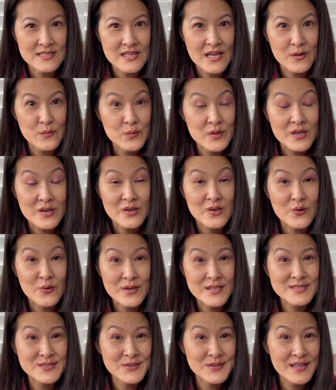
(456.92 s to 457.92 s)
that we are
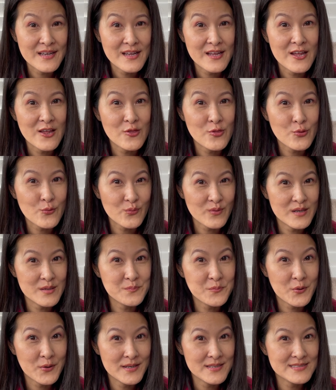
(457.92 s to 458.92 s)
going to get a
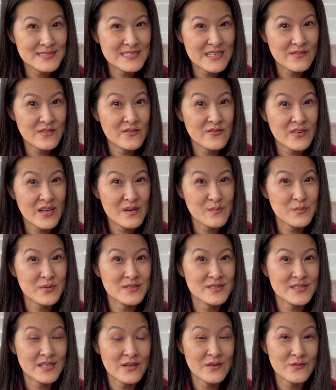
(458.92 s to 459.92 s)

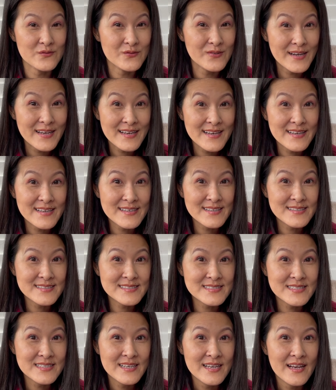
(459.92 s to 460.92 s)
3.75%
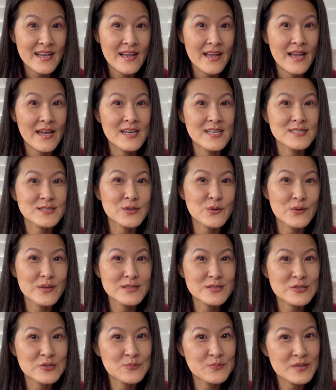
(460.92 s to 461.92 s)
raise, and it's going
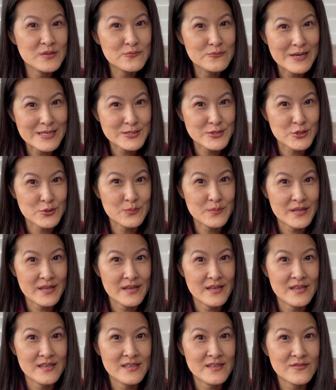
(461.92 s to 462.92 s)
to be retro
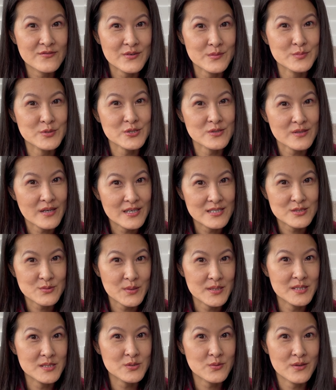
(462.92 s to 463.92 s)
pay from July
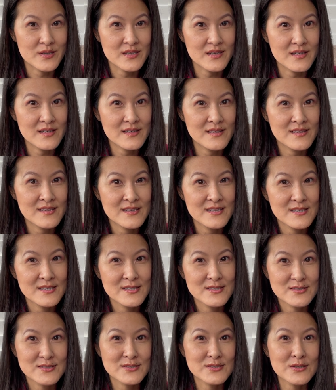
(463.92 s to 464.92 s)
2020.
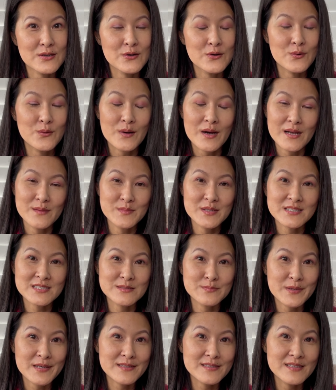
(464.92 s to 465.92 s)
So I'm
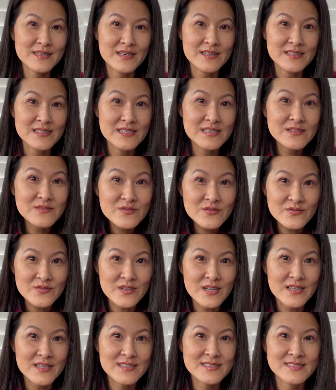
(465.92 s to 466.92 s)
expecting an
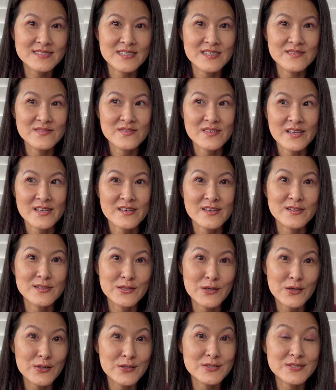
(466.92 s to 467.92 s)
influx of like a
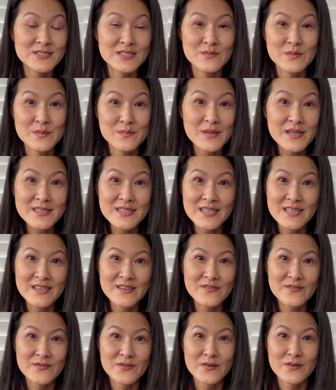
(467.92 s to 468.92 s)
large sum of money
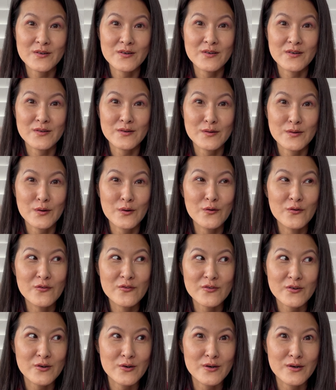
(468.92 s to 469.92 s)
for
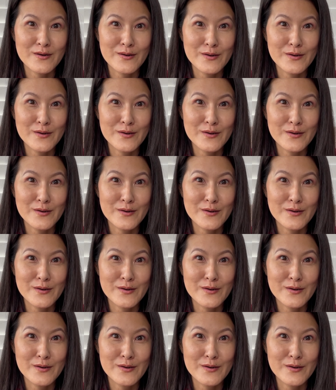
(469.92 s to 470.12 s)
over